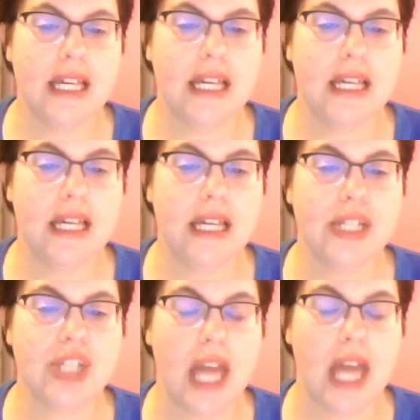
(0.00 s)
each
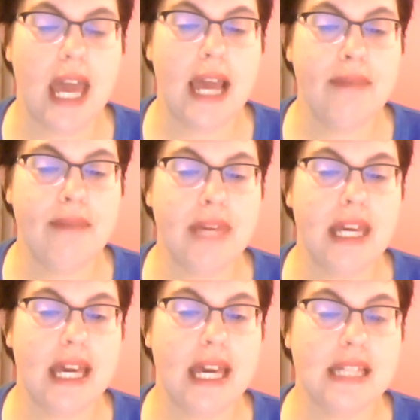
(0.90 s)
A, B,
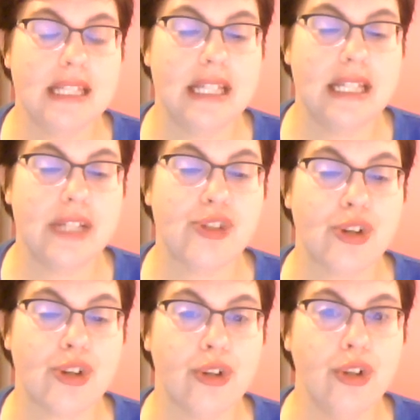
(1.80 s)
and C
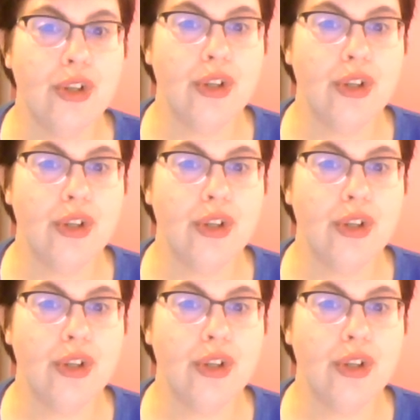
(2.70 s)
circle